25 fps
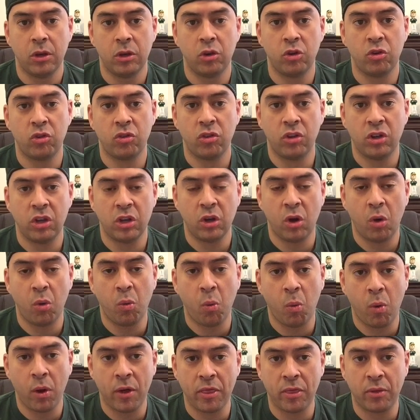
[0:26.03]
Usually you go
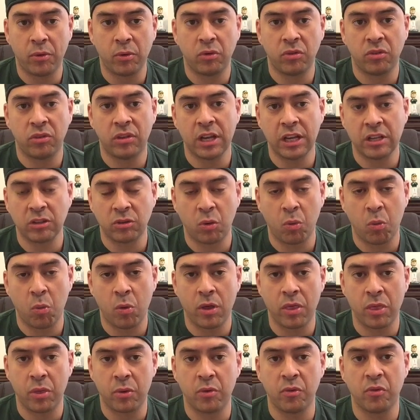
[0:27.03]
1 through 6 or
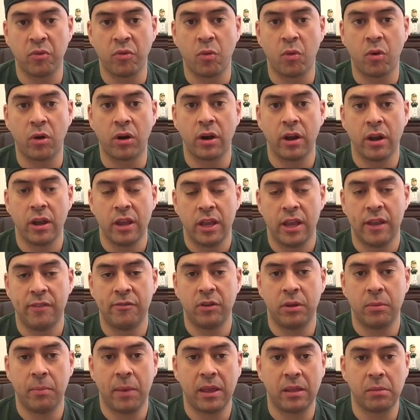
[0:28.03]
1 through 4
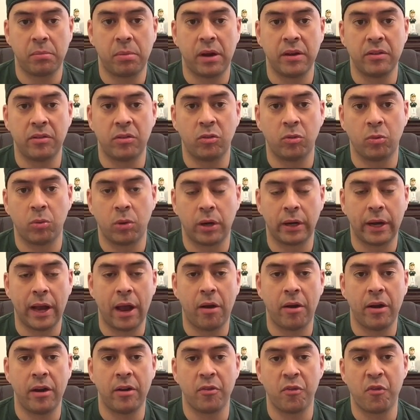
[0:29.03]
if you can make the prices work
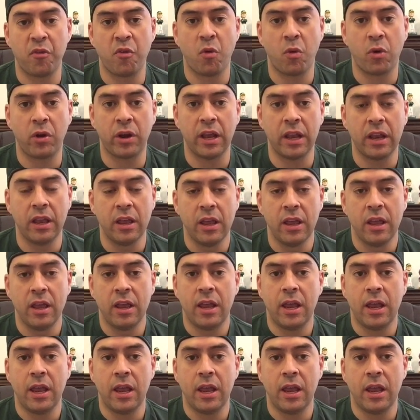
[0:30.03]
out and afford it,